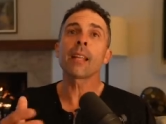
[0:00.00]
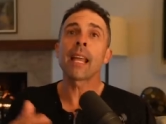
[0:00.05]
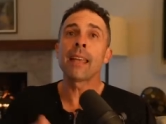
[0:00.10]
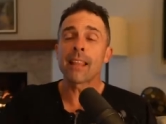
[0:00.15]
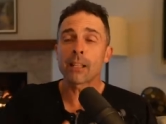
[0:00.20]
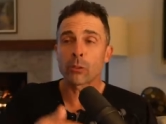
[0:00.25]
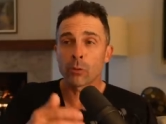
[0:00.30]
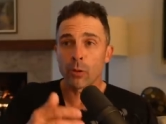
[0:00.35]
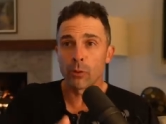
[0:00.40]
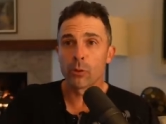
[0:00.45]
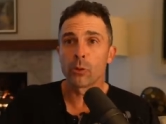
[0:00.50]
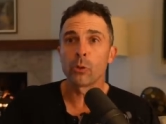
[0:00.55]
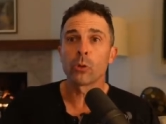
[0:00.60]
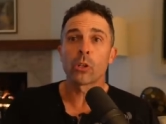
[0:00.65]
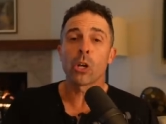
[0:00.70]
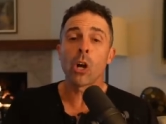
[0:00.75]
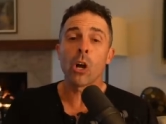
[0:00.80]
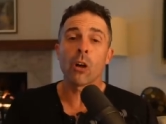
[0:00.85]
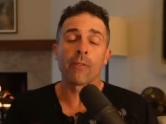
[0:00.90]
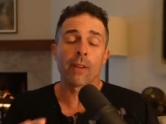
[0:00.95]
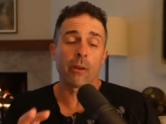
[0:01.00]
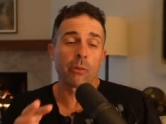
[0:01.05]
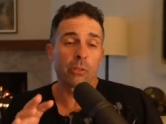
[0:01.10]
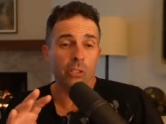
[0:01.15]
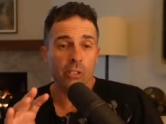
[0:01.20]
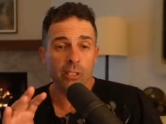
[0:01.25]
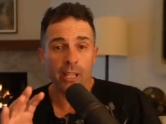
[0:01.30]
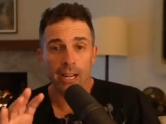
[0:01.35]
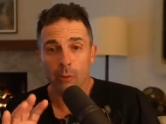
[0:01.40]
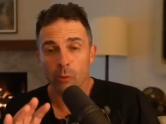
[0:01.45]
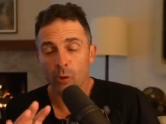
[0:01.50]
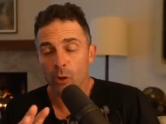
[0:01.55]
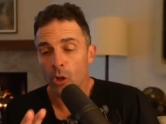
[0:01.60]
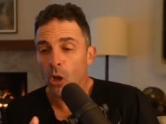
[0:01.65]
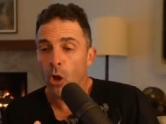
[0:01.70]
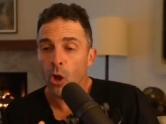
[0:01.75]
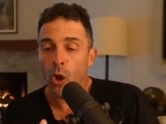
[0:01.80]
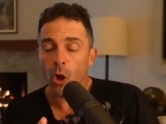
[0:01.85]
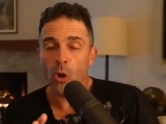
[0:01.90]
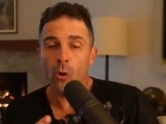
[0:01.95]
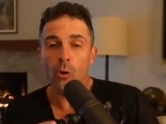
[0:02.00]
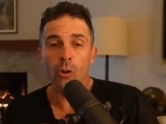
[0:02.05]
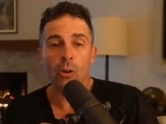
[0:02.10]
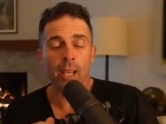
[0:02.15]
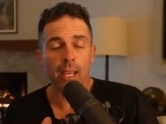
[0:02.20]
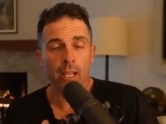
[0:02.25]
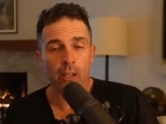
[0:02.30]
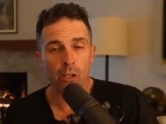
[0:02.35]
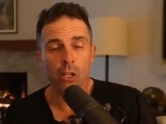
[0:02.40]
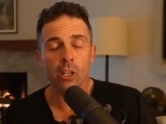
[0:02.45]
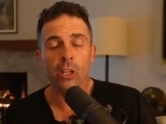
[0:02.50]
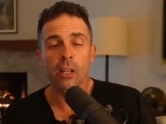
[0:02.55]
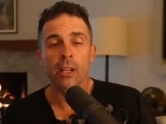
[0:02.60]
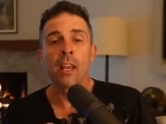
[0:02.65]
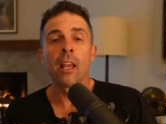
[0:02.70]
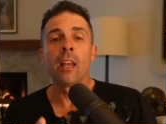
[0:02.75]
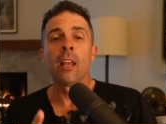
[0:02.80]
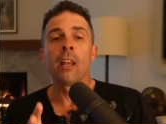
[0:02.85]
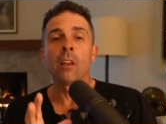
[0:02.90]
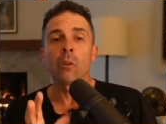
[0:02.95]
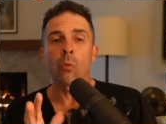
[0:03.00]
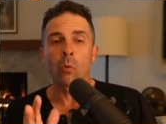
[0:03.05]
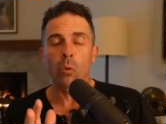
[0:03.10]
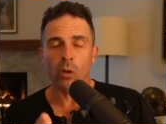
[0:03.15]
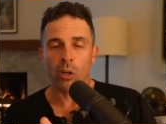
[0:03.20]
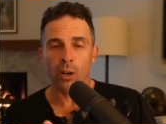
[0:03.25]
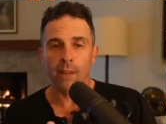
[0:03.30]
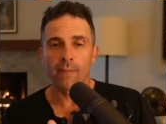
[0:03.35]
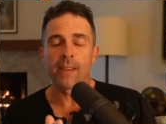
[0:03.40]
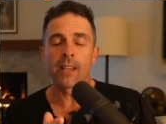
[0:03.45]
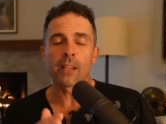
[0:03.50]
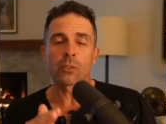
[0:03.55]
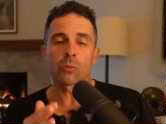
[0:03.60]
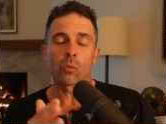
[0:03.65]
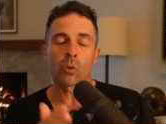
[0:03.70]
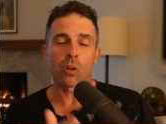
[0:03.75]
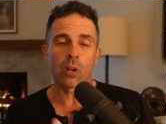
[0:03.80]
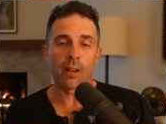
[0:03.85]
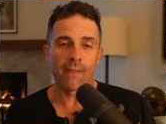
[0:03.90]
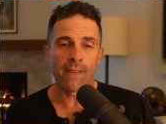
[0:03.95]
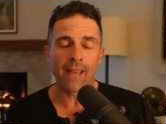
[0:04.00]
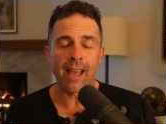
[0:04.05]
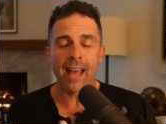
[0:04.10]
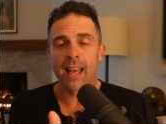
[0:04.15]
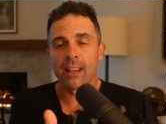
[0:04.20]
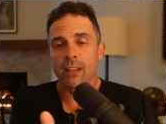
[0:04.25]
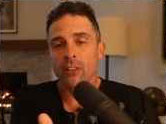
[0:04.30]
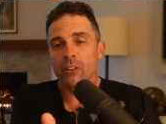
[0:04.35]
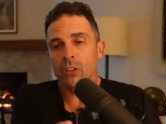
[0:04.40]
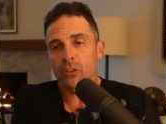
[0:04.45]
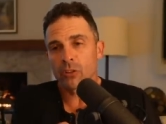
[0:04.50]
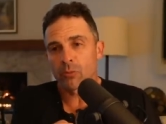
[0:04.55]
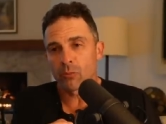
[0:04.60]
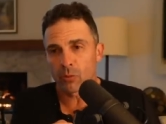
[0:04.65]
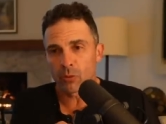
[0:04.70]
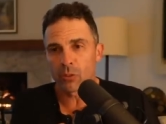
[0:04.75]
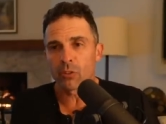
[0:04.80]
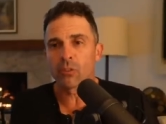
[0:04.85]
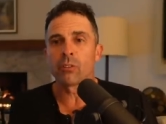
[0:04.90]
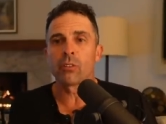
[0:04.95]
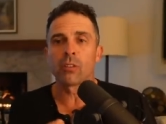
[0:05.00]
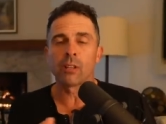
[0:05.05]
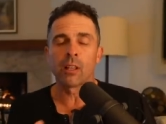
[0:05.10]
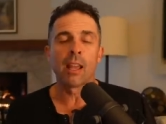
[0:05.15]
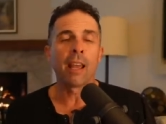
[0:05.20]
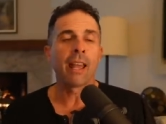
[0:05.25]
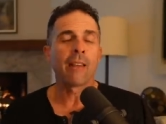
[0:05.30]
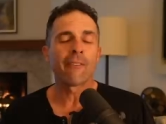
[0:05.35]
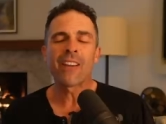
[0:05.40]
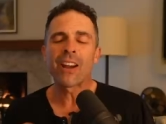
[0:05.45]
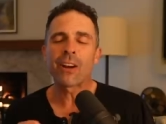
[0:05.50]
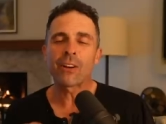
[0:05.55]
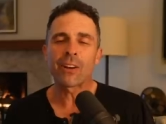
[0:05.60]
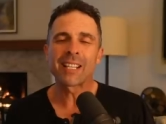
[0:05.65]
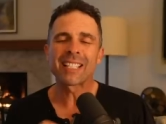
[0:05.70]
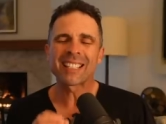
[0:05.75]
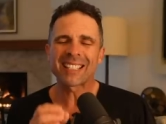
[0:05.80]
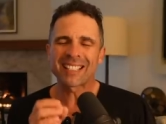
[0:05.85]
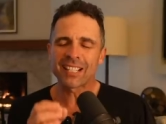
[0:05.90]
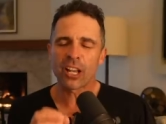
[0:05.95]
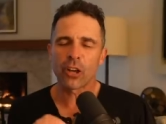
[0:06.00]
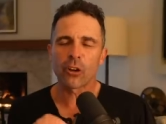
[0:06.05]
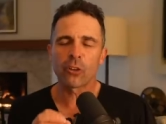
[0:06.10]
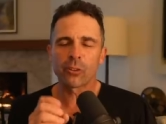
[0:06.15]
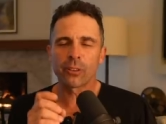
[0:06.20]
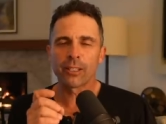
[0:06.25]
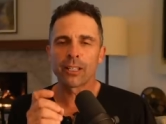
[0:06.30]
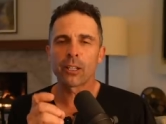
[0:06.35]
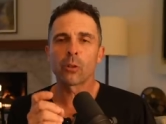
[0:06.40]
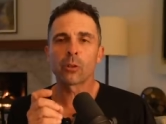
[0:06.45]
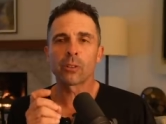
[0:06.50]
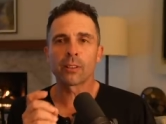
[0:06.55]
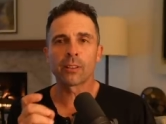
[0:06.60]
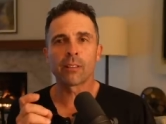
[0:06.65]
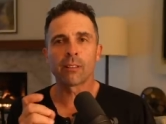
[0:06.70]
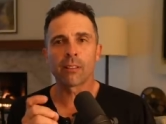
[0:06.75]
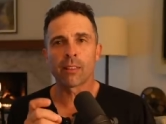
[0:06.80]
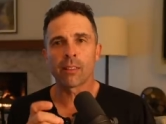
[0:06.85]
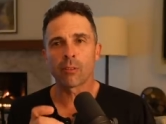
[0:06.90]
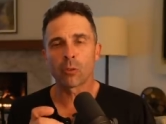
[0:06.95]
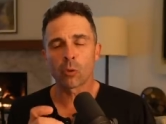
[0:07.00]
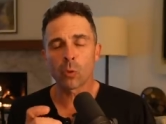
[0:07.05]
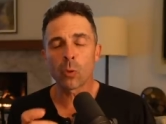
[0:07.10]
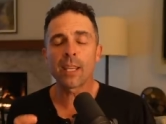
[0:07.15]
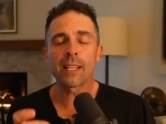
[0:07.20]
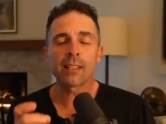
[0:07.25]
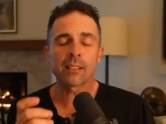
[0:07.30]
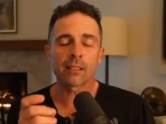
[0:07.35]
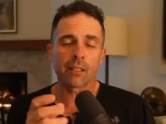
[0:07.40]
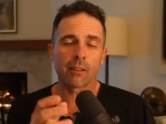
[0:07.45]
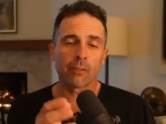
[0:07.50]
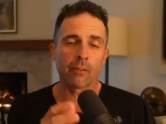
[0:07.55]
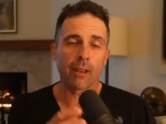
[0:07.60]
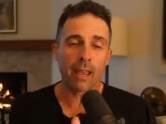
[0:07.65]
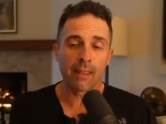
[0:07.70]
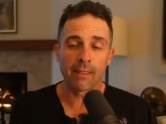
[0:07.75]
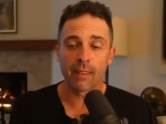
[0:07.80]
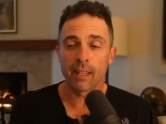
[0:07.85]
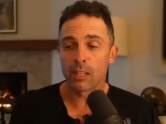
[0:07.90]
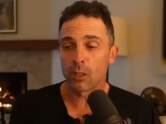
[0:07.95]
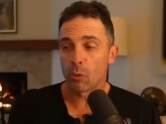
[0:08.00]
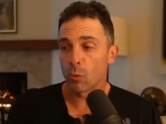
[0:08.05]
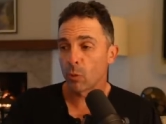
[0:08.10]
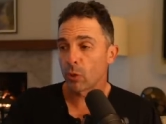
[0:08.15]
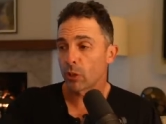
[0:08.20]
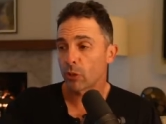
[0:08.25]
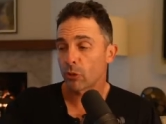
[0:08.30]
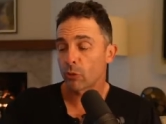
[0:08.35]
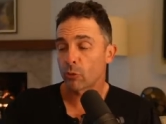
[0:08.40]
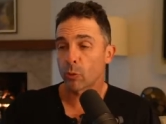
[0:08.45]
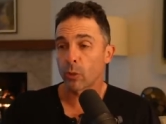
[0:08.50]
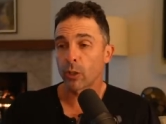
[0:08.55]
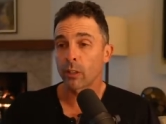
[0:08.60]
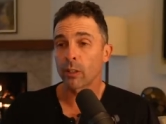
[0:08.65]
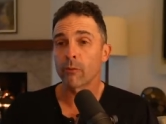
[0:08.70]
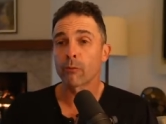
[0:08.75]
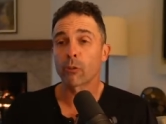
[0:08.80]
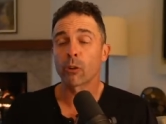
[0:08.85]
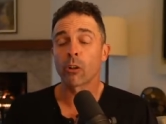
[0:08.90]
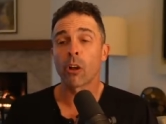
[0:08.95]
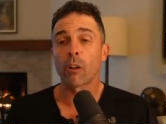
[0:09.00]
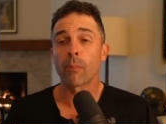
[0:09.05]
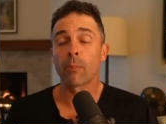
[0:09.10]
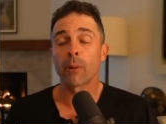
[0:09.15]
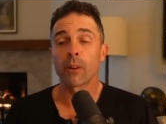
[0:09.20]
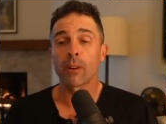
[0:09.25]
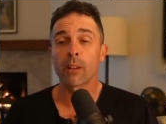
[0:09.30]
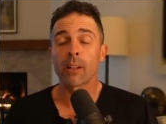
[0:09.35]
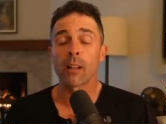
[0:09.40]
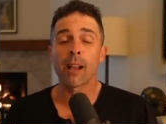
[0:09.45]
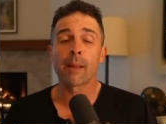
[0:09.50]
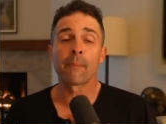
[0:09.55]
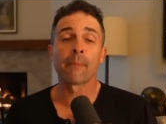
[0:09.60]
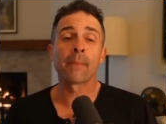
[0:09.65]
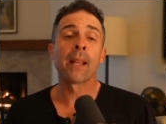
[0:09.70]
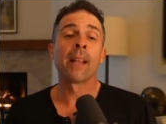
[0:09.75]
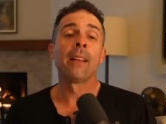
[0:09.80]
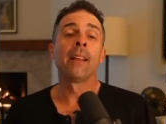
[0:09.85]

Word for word: And that's what I do with golf. I would just kind of hone, okay, good, work on this, work on that. Just very subtle little tweaks, and then you would just drill it for a long period of time,